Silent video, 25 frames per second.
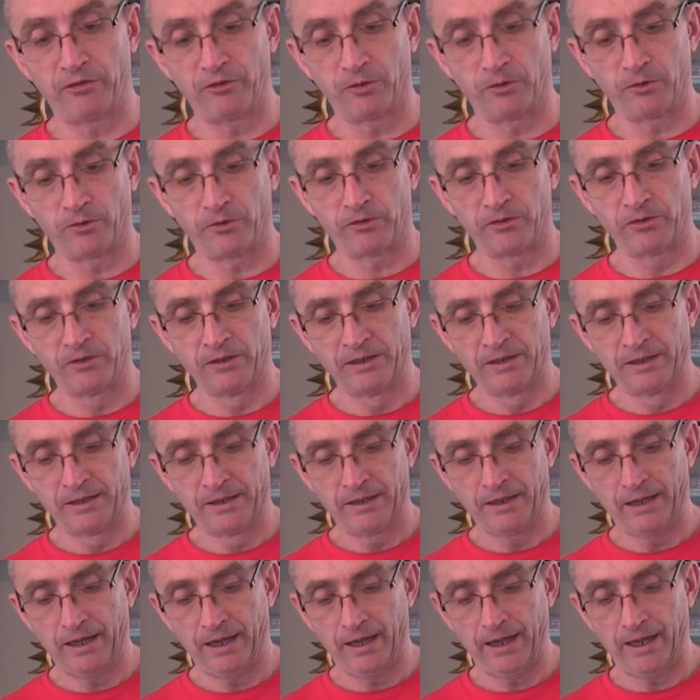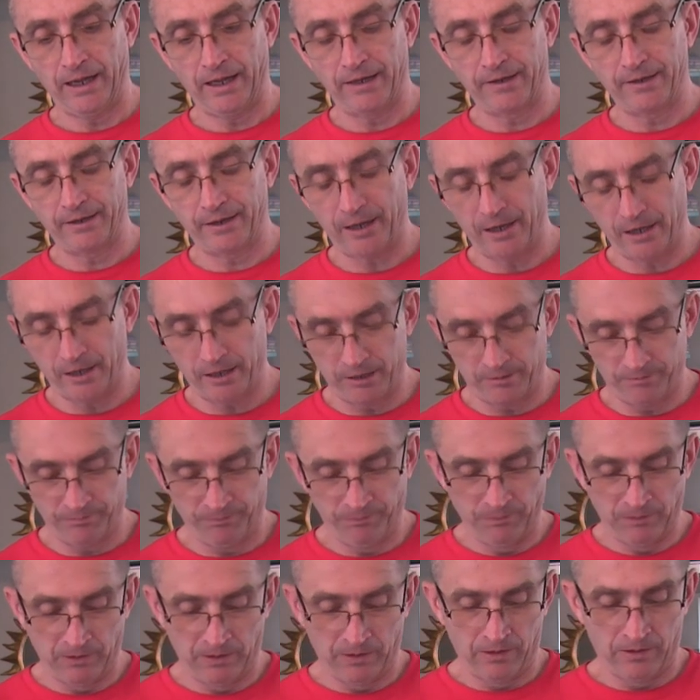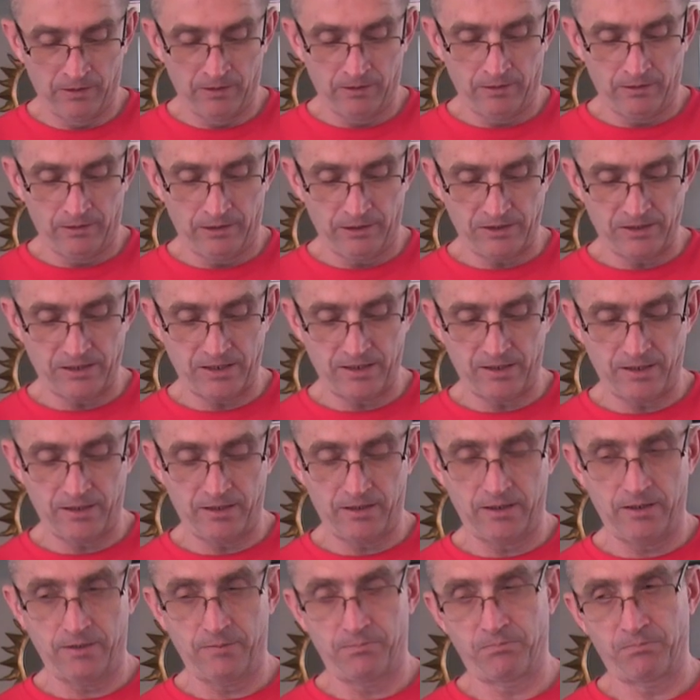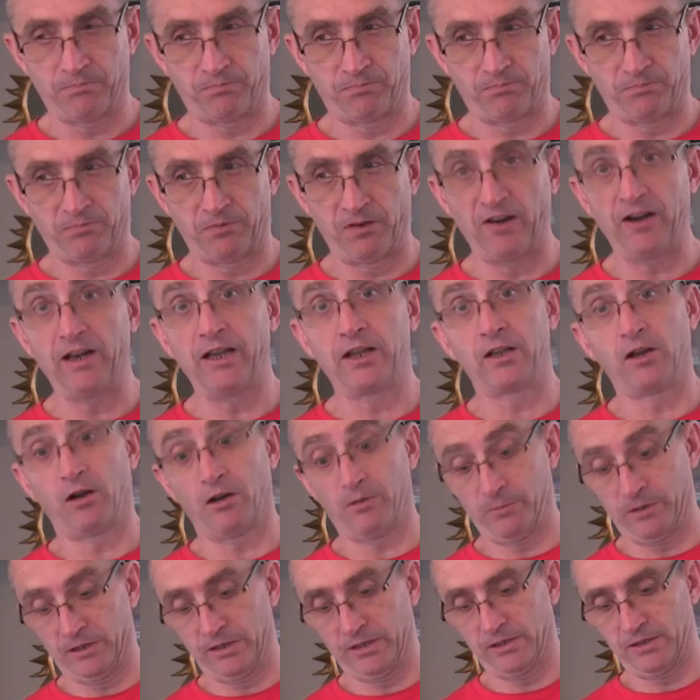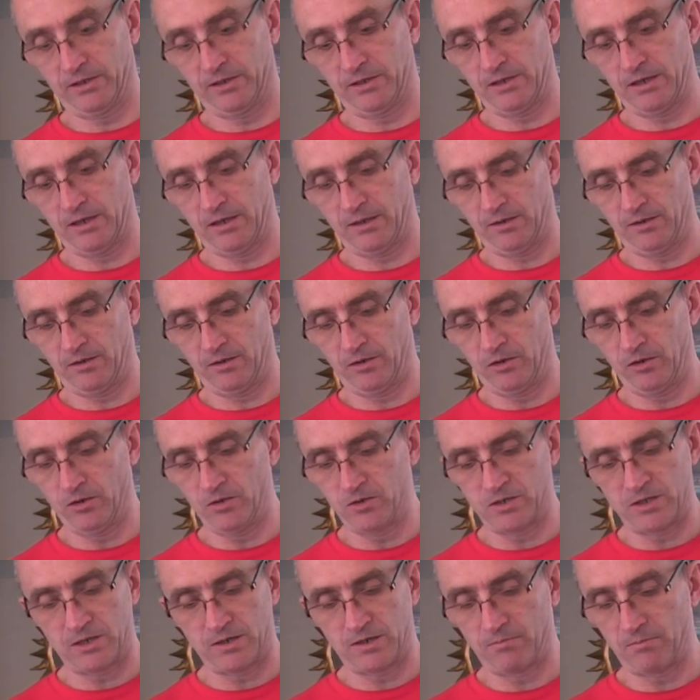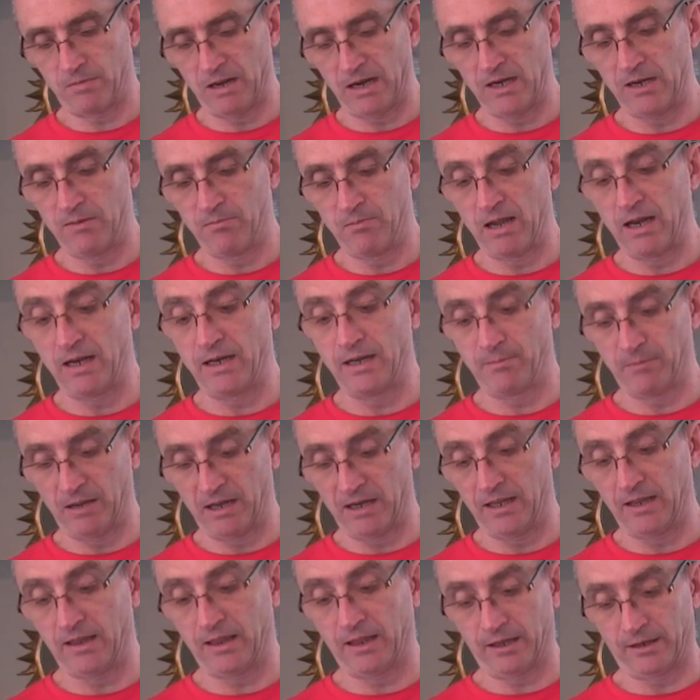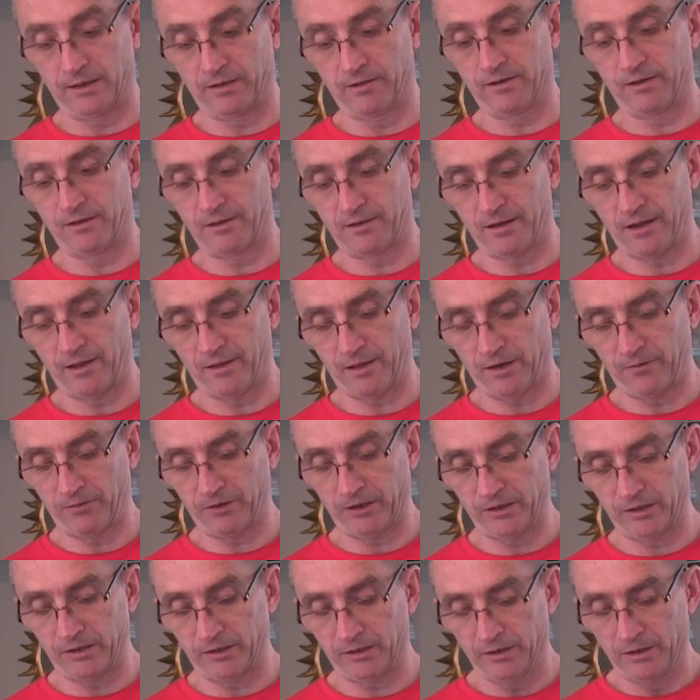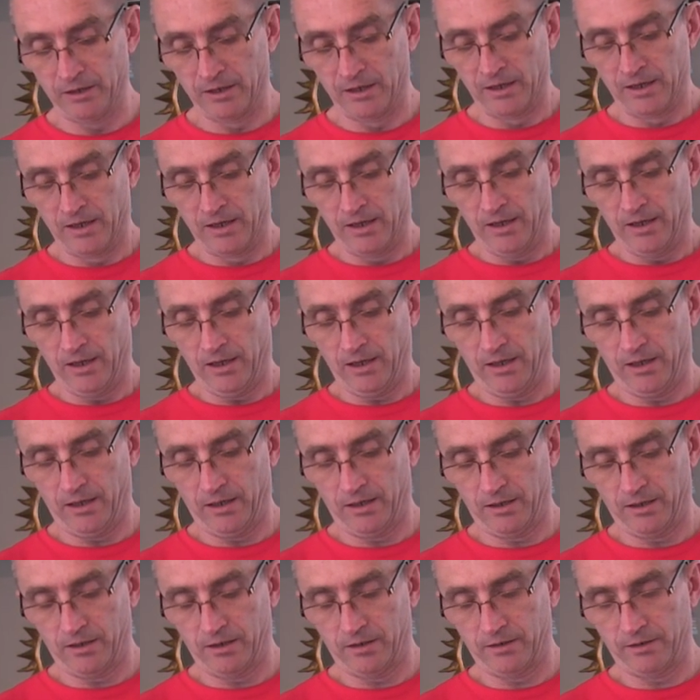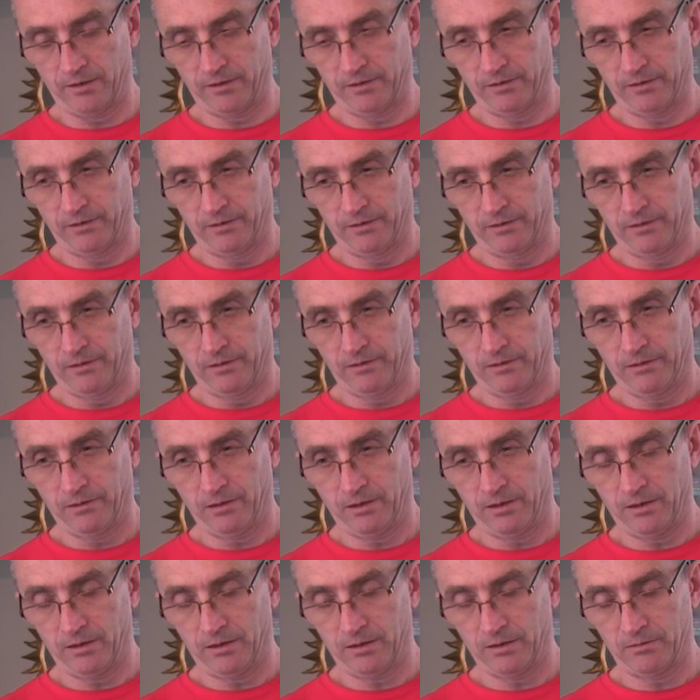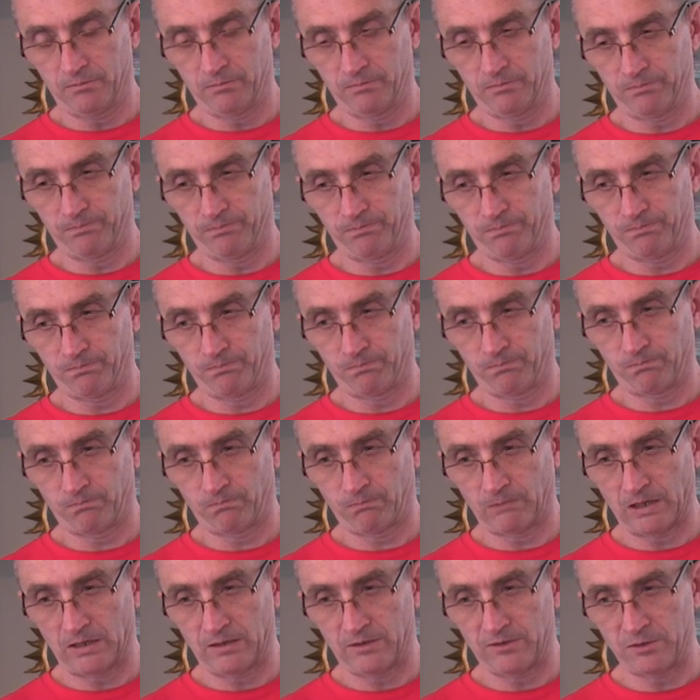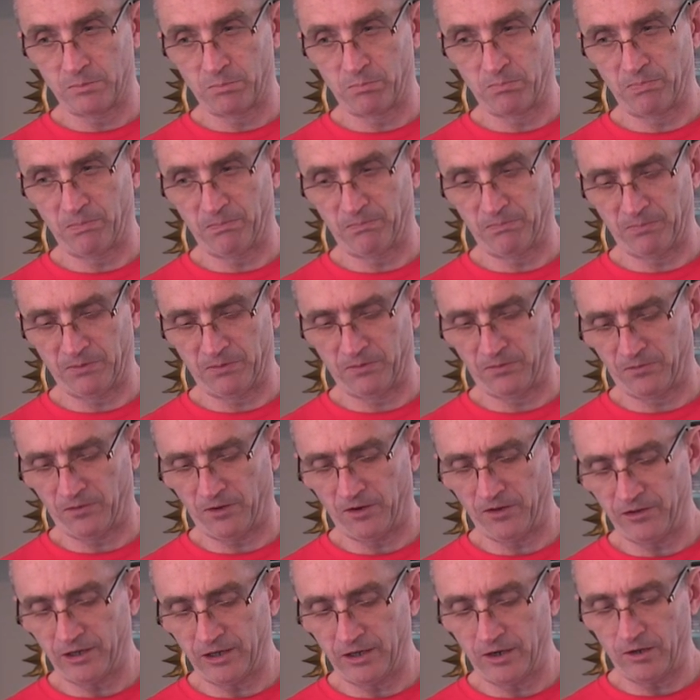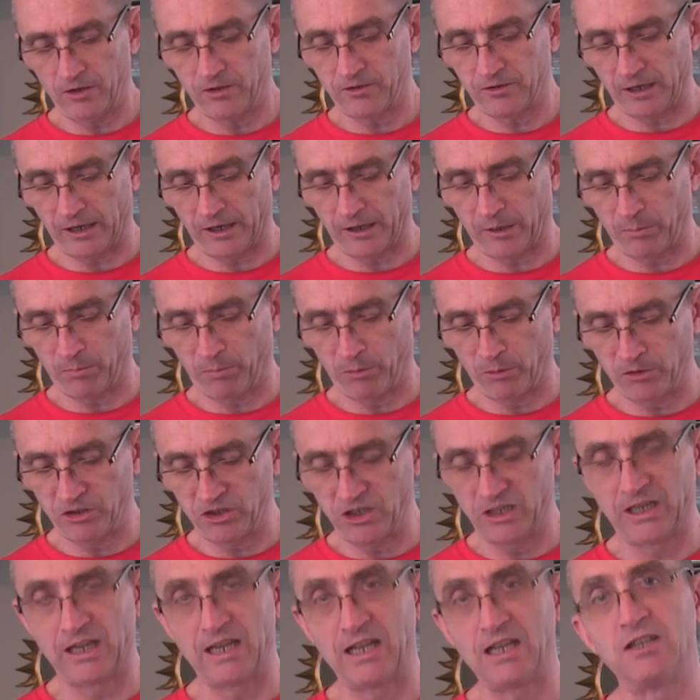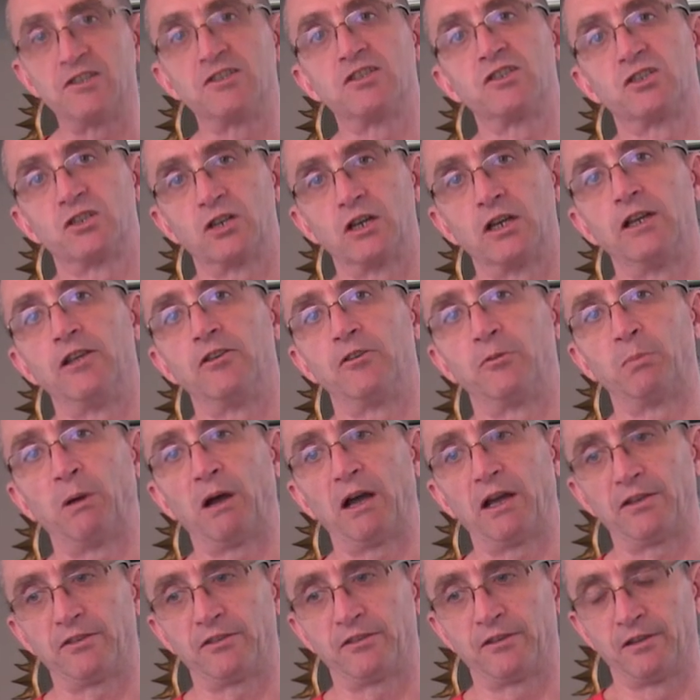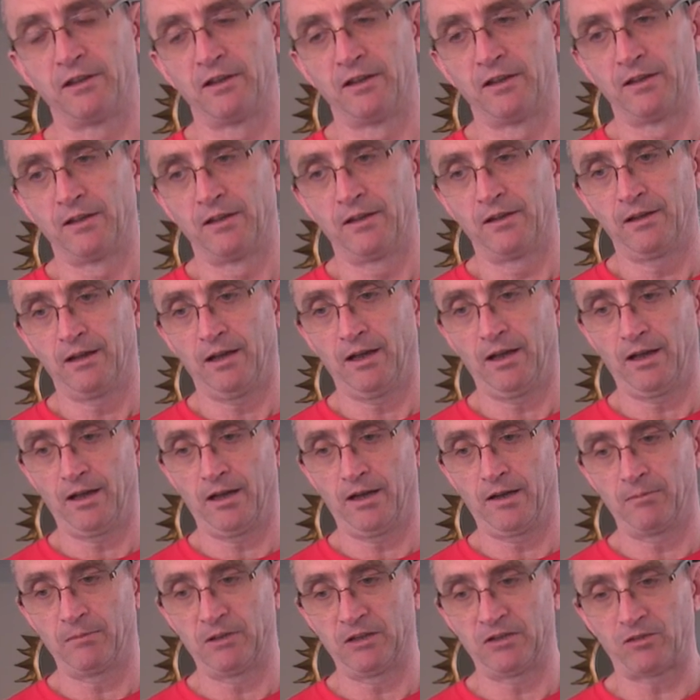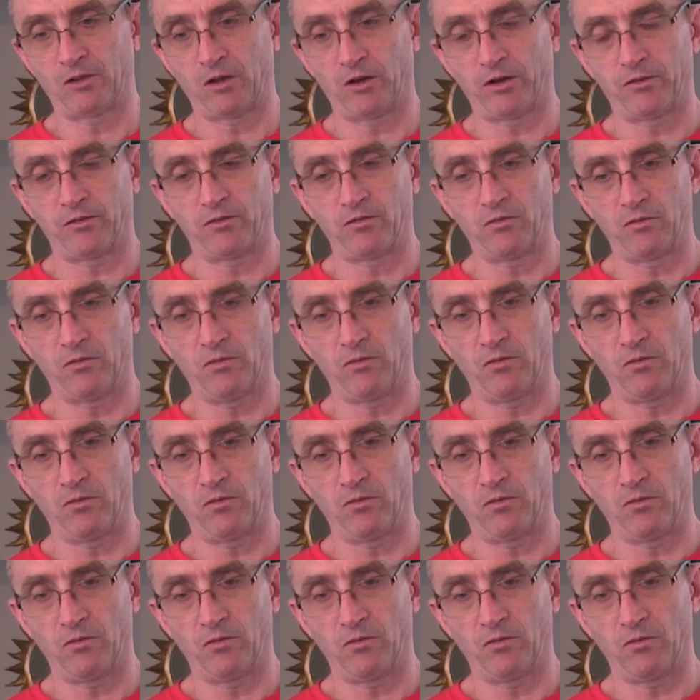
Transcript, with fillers: powder, and um, it's a very common and, and used in many many many things in South Africa, and um, it's a, as far as I know, it's like a Portuguese chili spice. Um, it's got